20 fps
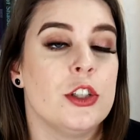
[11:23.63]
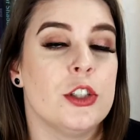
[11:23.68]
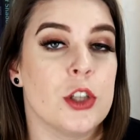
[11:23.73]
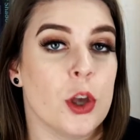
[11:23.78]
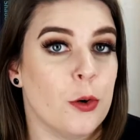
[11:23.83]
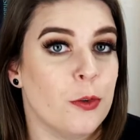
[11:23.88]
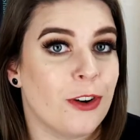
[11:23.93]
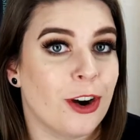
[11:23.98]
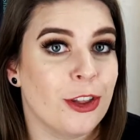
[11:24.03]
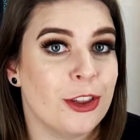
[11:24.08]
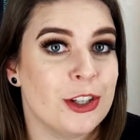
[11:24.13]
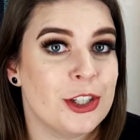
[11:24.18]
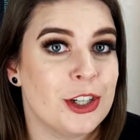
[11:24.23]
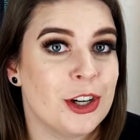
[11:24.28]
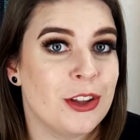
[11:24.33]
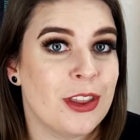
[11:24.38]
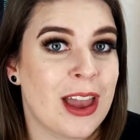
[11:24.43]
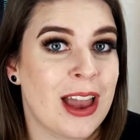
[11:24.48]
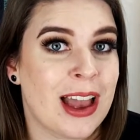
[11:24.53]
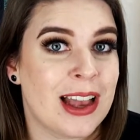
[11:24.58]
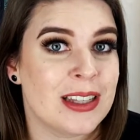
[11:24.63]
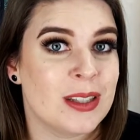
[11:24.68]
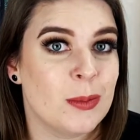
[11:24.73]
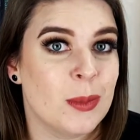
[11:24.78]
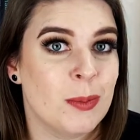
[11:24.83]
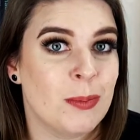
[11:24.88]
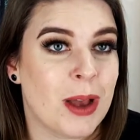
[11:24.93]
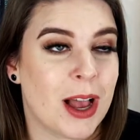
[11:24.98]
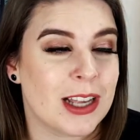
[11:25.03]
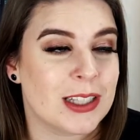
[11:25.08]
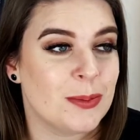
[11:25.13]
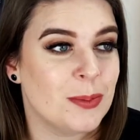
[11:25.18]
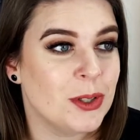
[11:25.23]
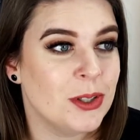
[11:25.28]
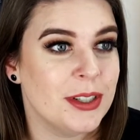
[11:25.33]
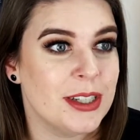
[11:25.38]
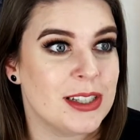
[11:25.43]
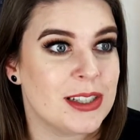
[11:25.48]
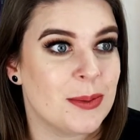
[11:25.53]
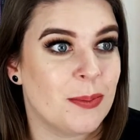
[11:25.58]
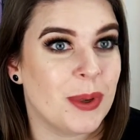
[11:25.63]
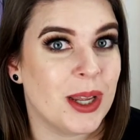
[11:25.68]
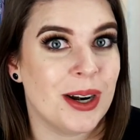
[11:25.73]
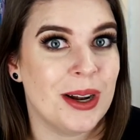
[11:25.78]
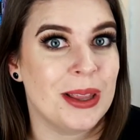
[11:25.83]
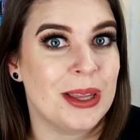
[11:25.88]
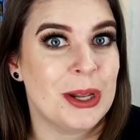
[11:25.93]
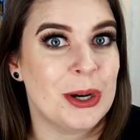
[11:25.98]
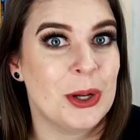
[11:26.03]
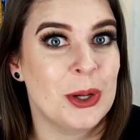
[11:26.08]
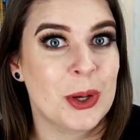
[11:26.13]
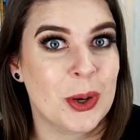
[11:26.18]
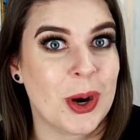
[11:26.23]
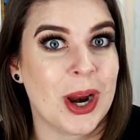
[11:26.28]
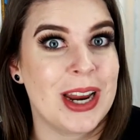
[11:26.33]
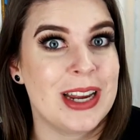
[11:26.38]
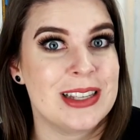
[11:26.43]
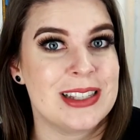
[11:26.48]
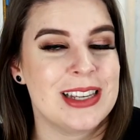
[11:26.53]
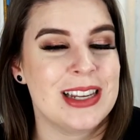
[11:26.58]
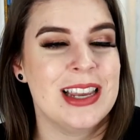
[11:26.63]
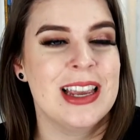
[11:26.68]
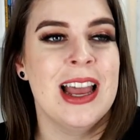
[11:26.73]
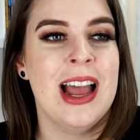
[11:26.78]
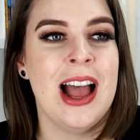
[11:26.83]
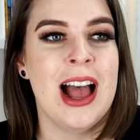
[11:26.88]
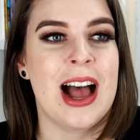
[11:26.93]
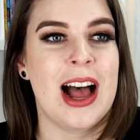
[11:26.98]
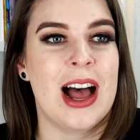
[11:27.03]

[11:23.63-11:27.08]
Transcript: So far this year, that hasn't been possible. It's been a little crazy.